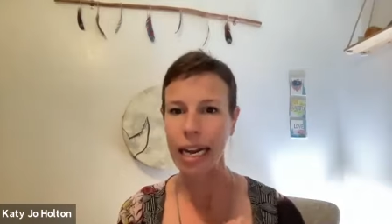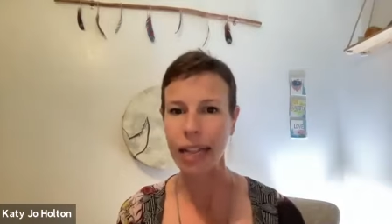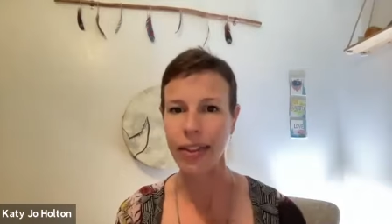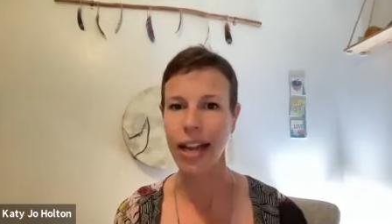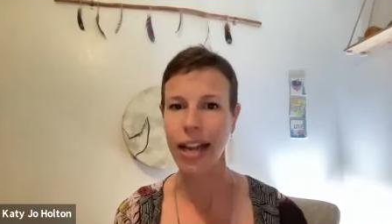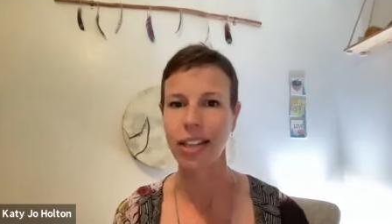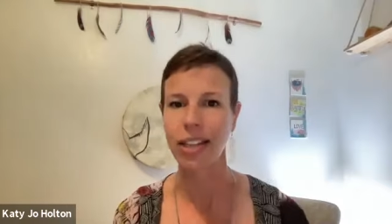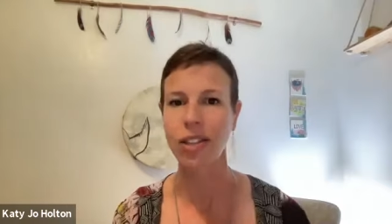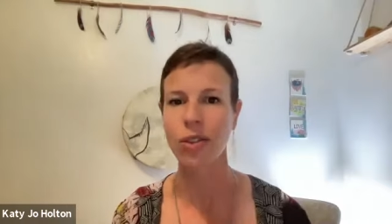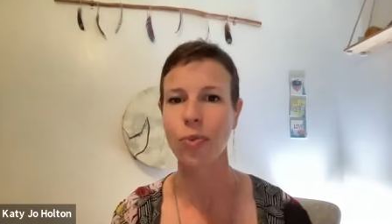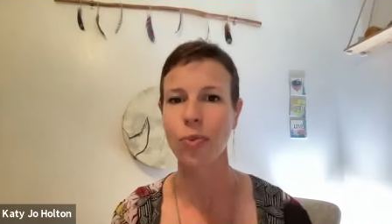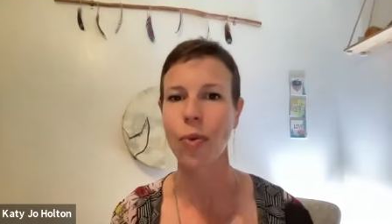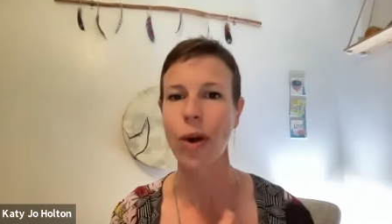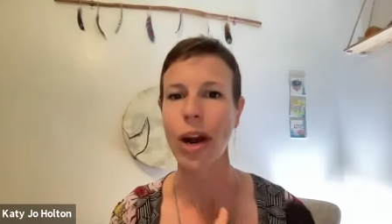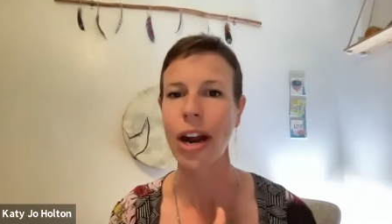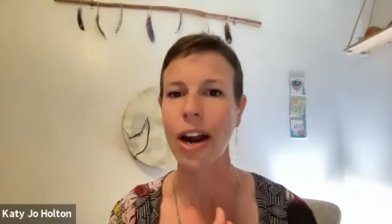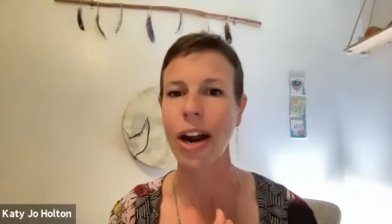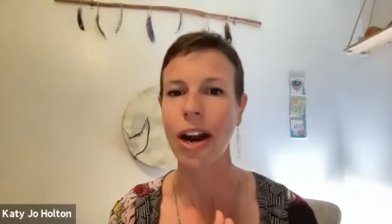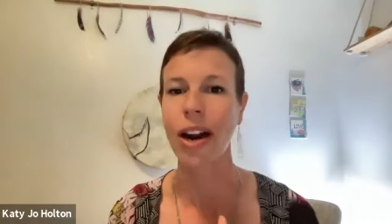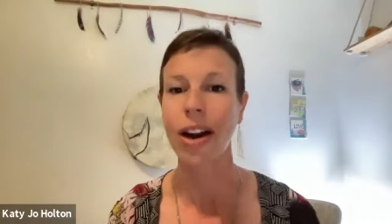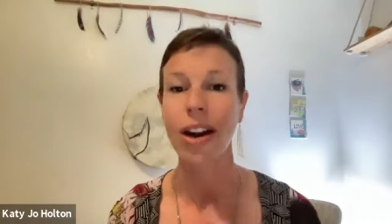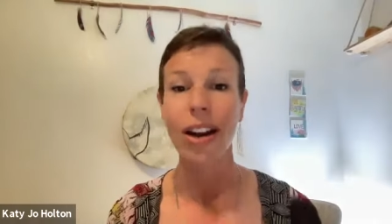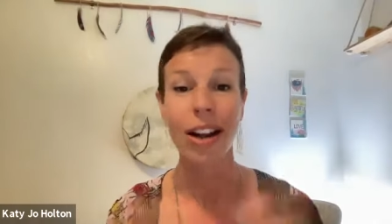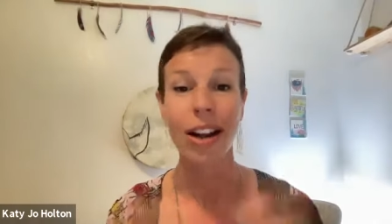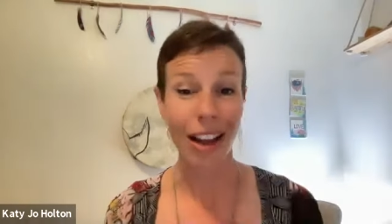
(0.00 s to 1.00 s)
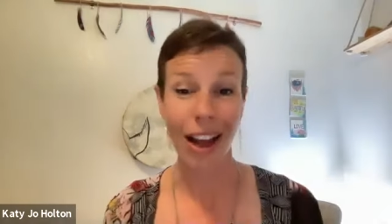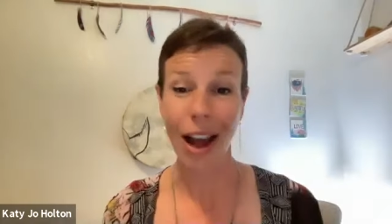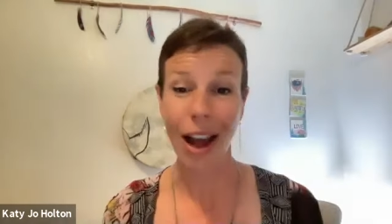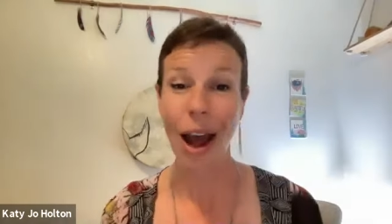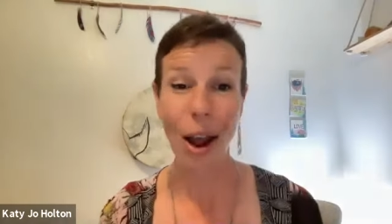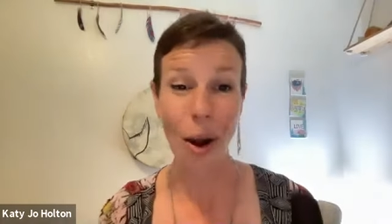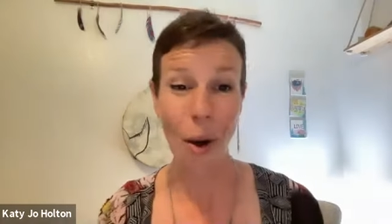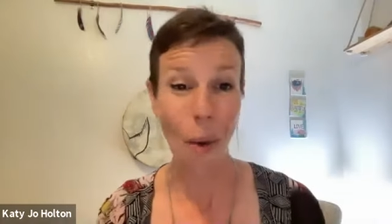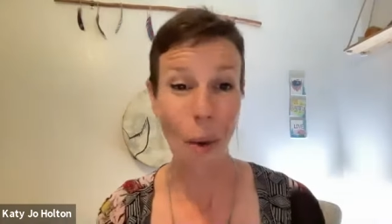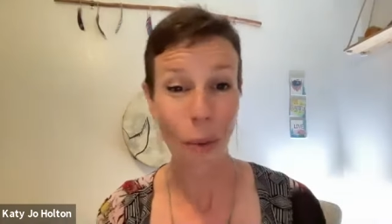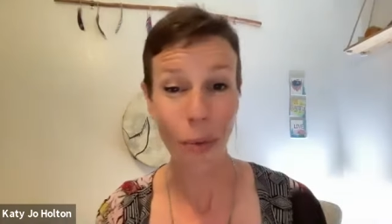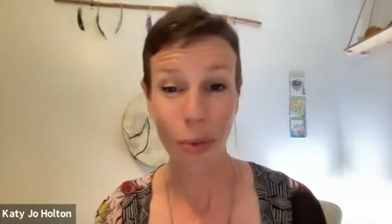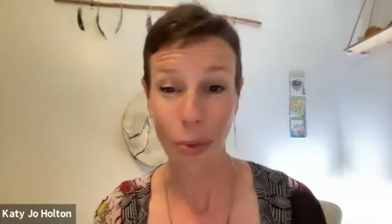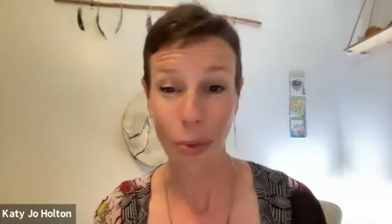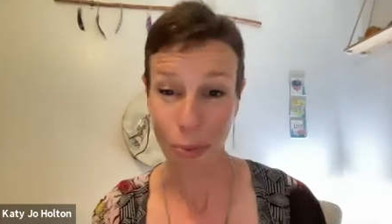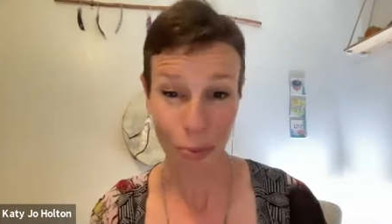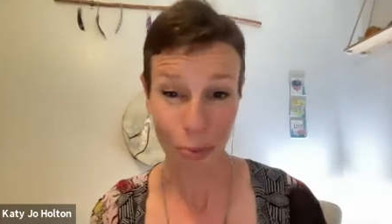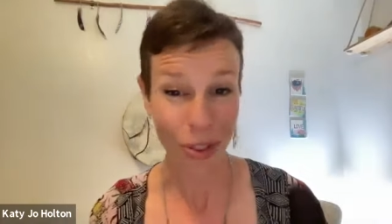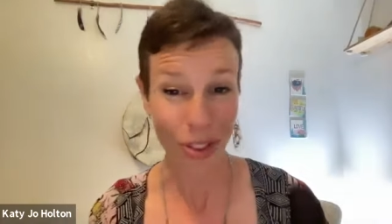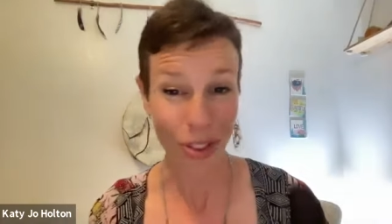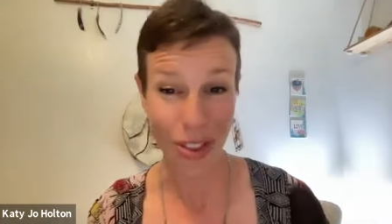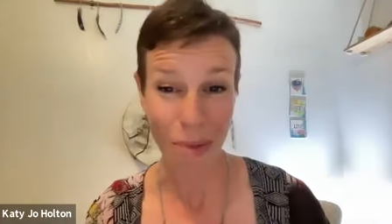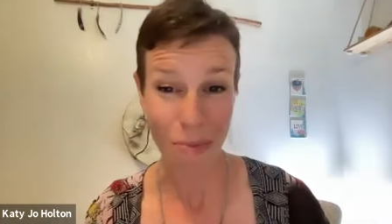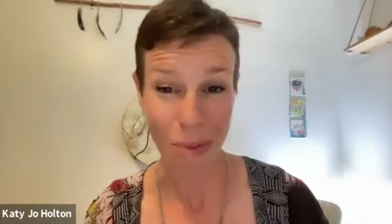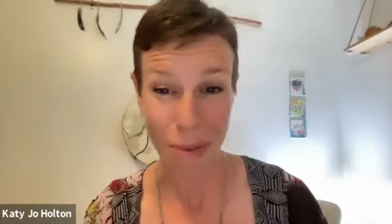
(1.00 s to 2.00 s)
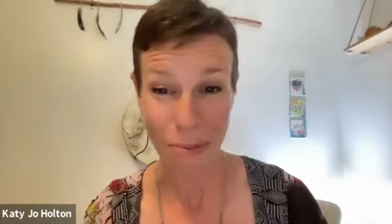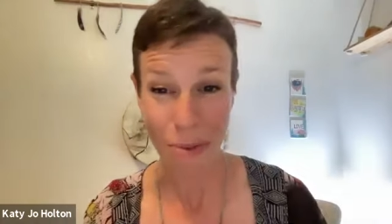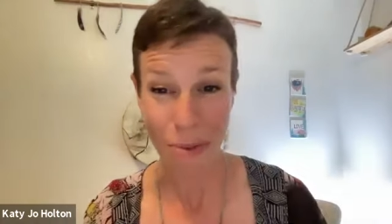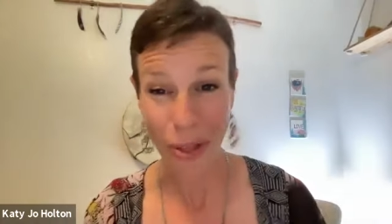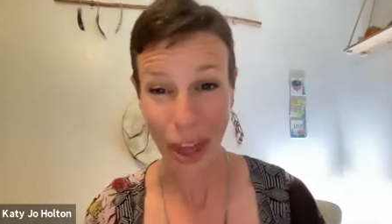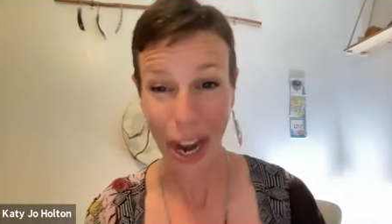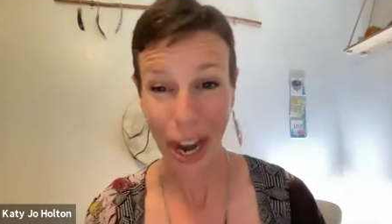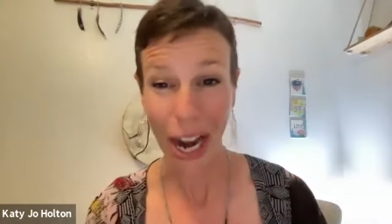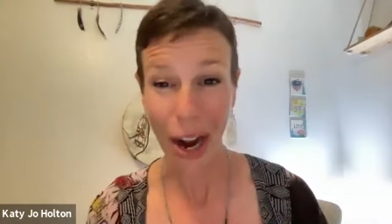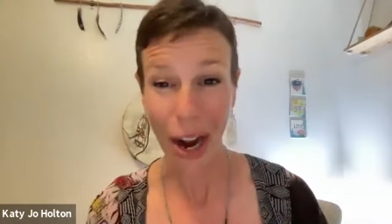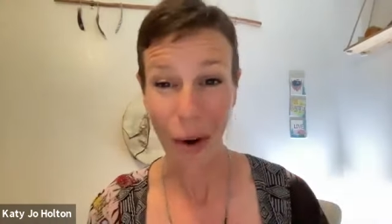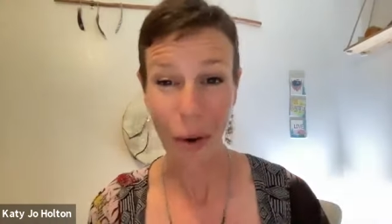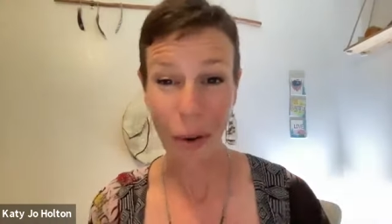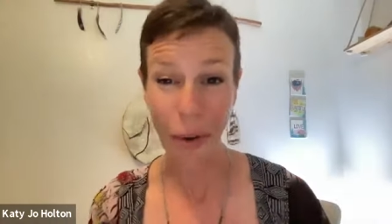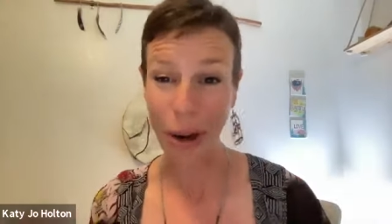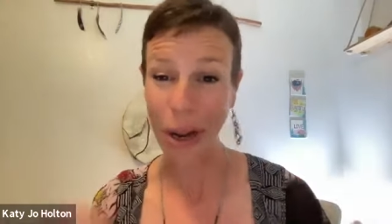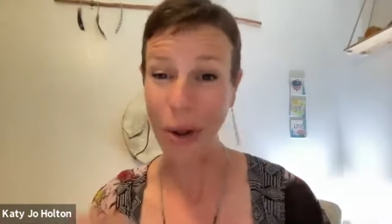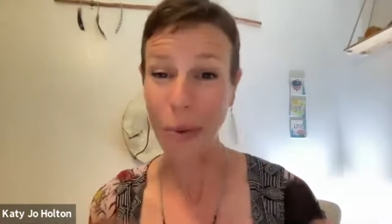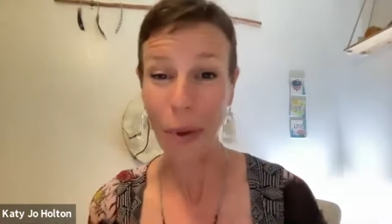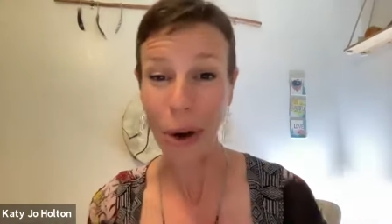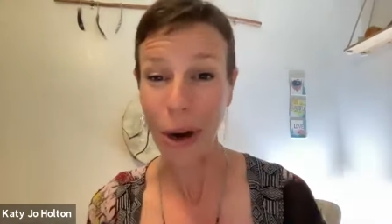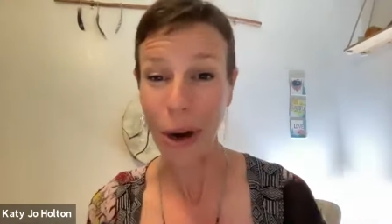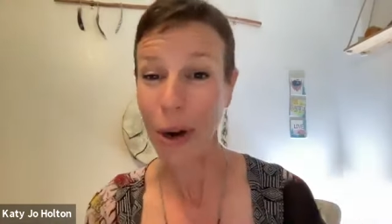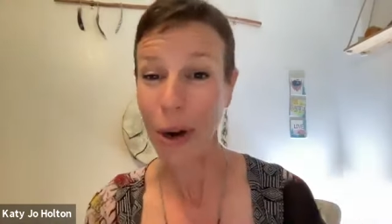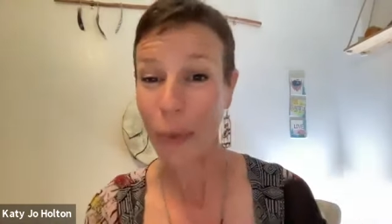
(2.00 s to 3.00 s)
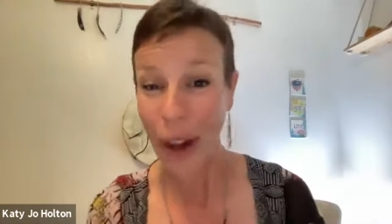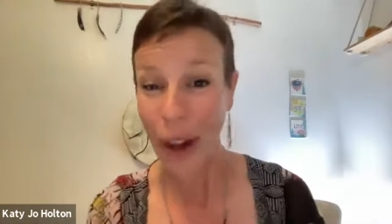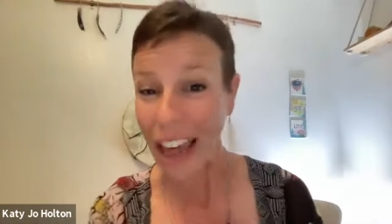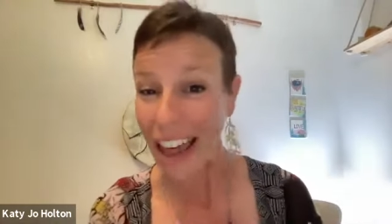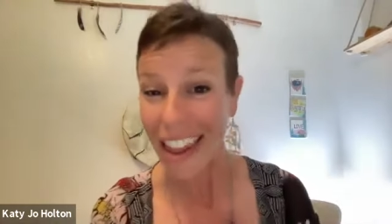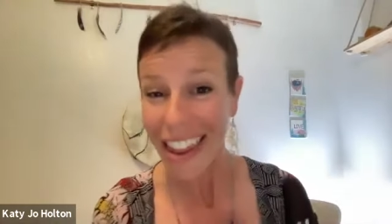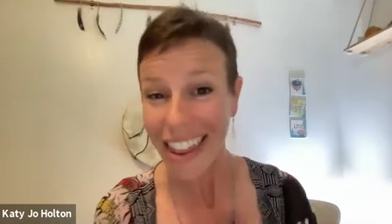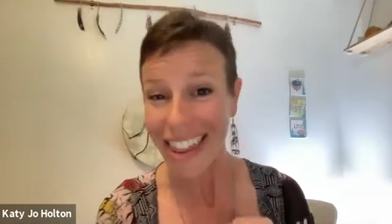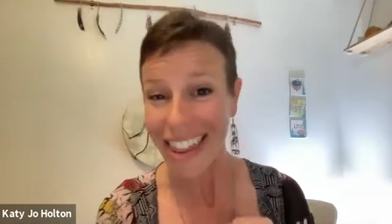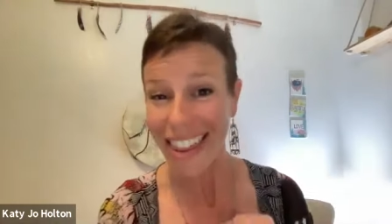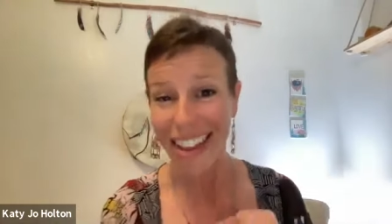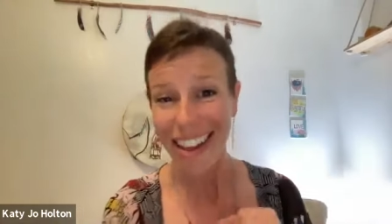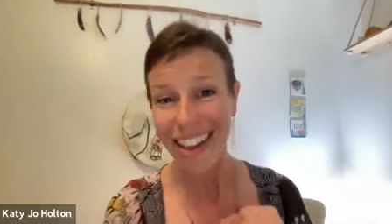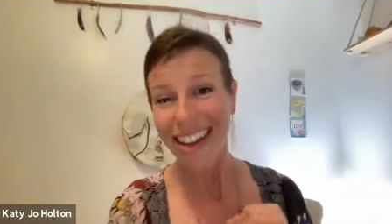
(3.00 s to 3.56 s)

And that's where I, the people that I already work with